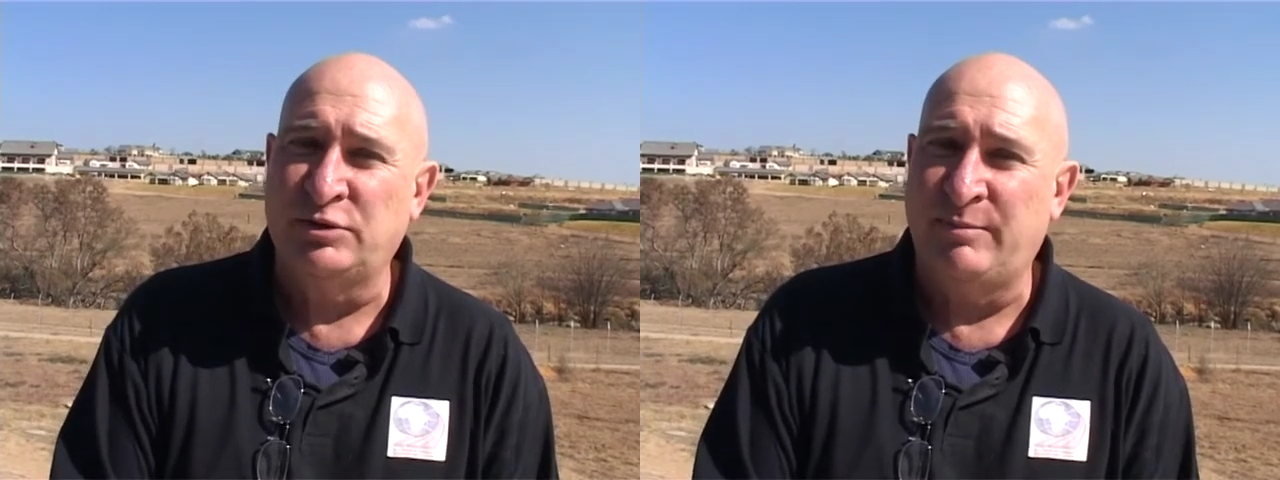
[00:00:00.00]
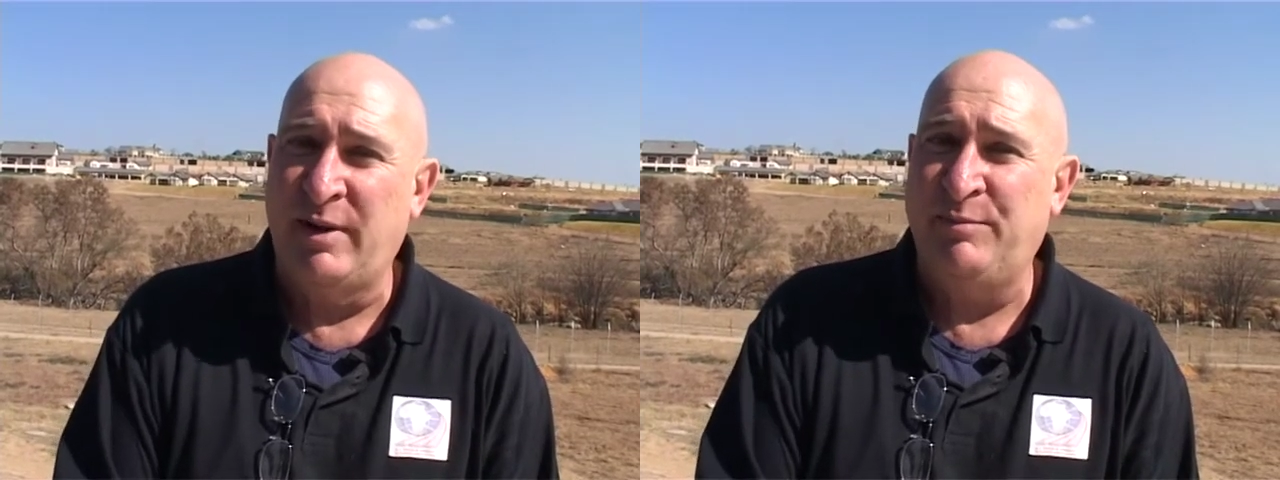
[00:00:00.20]

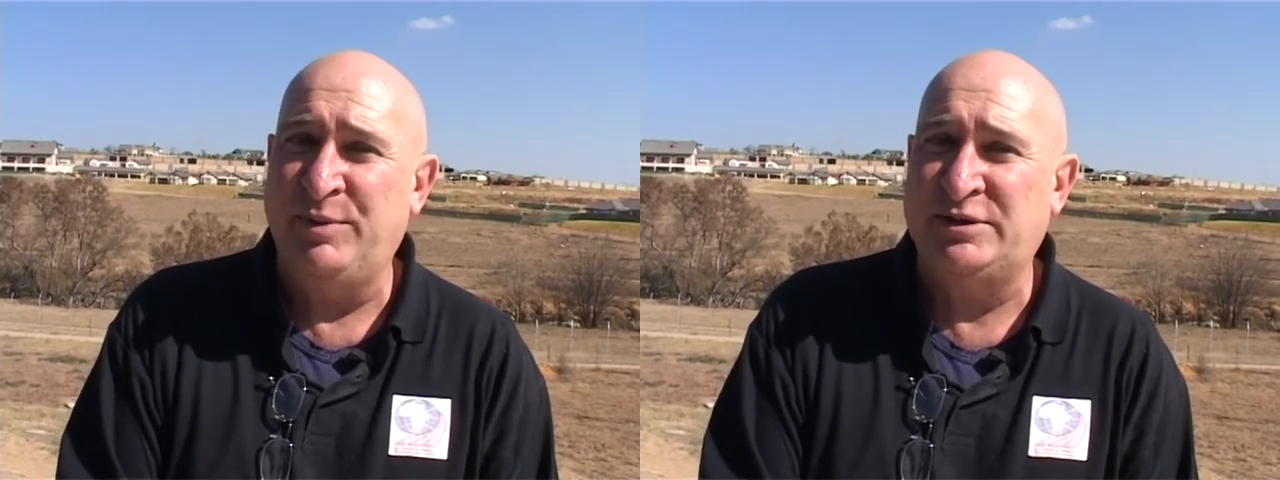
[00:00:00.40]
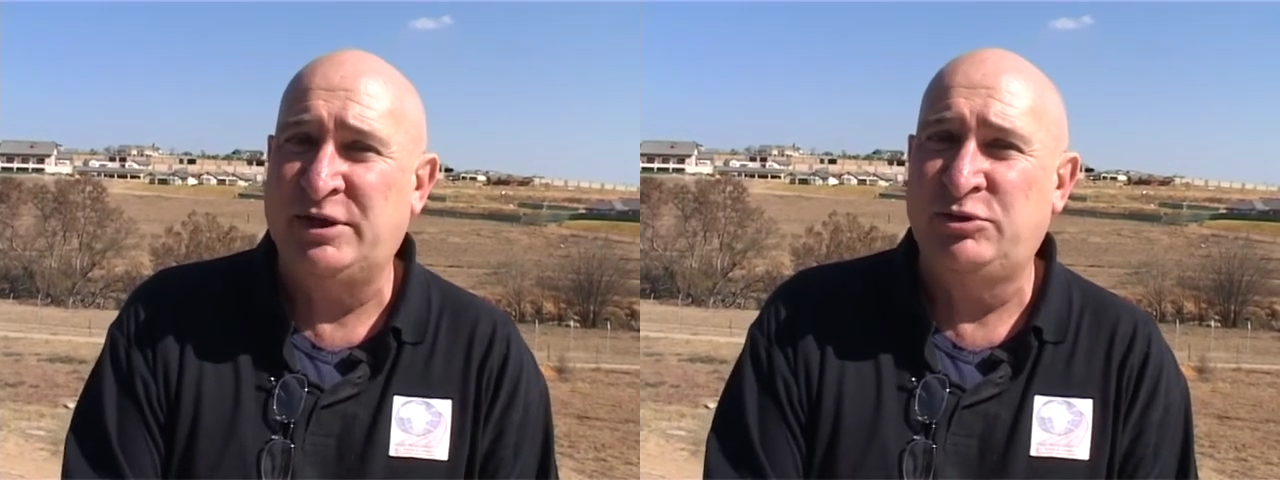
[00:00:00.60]
so it might
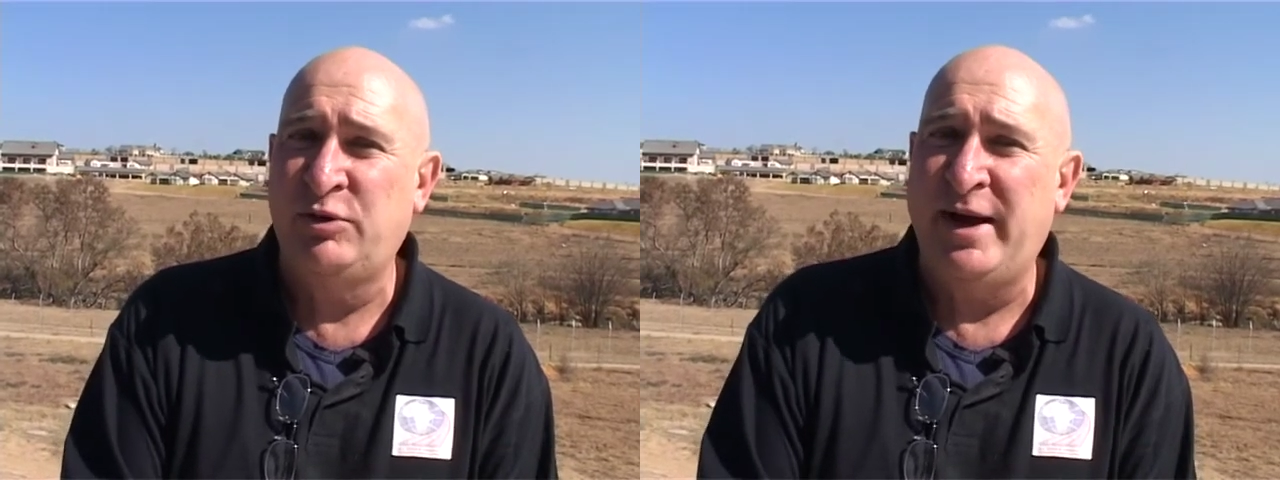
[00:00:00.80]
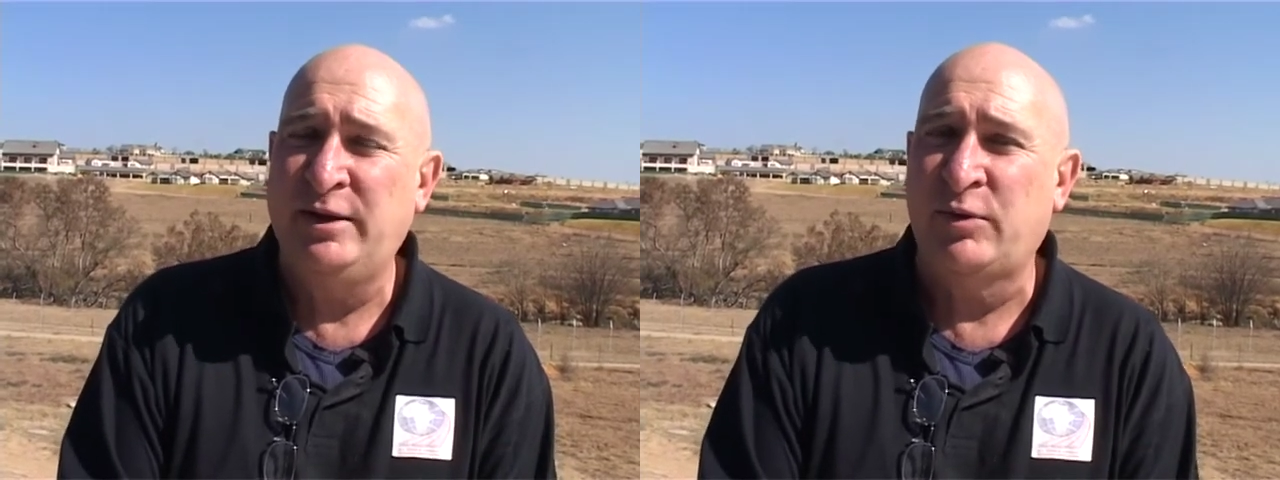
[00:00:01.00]
be 6
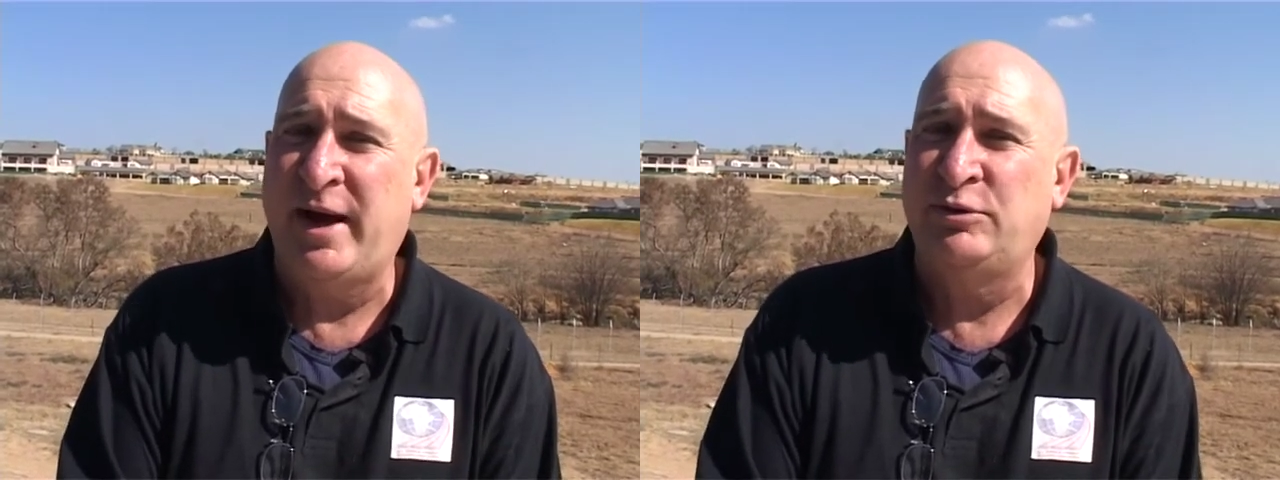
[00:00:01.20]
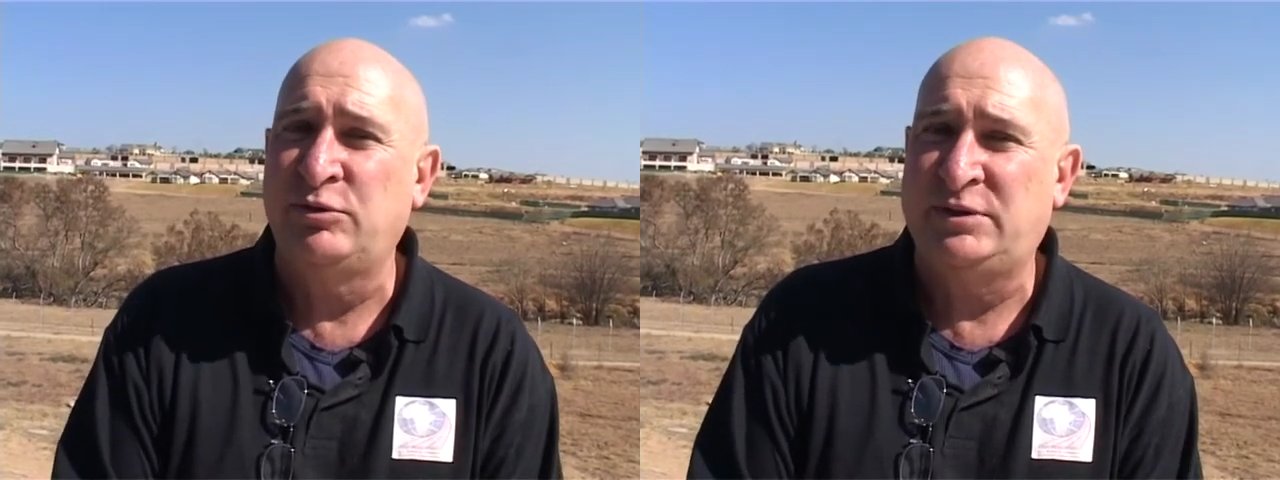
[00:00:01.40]
to 8 or
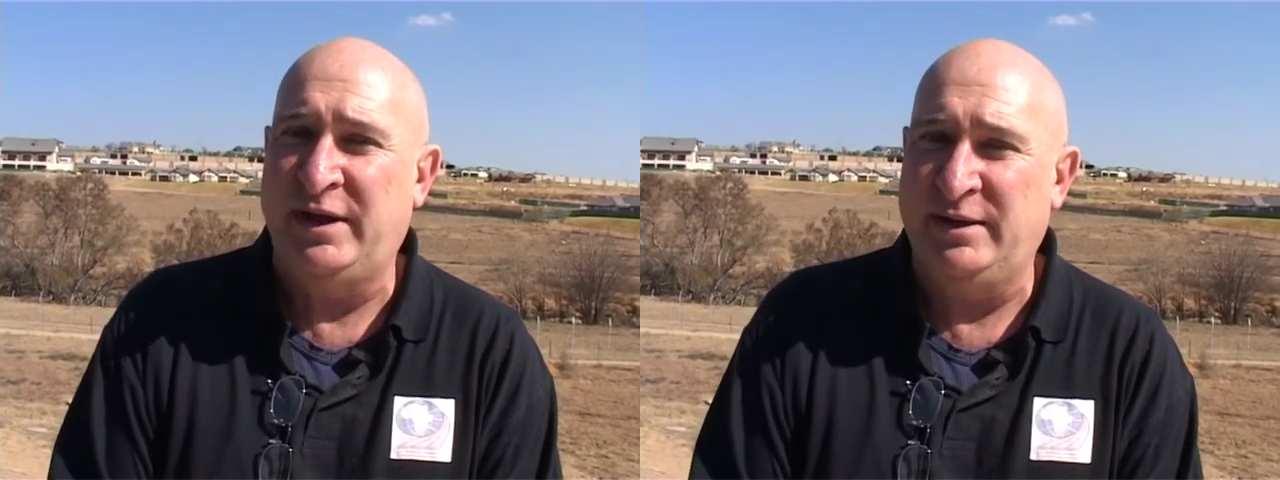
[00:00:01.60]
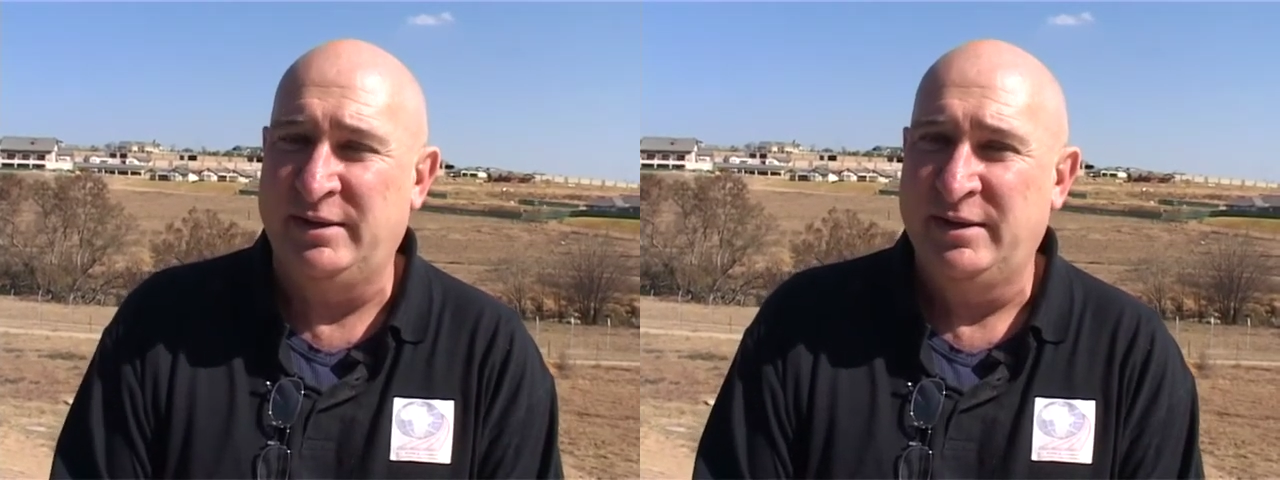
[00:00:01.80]
8 to
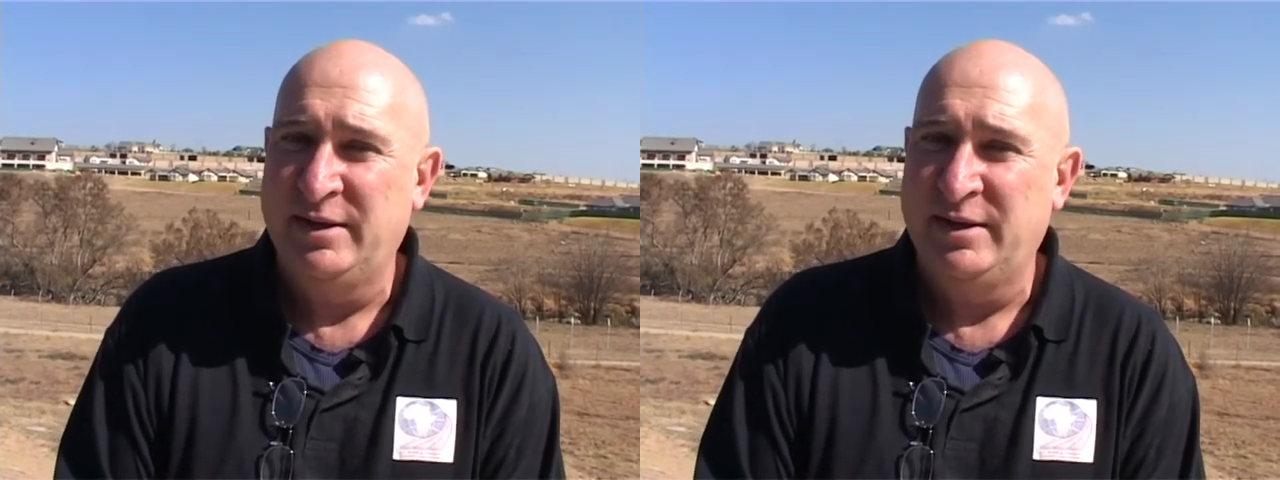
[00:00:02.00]
10,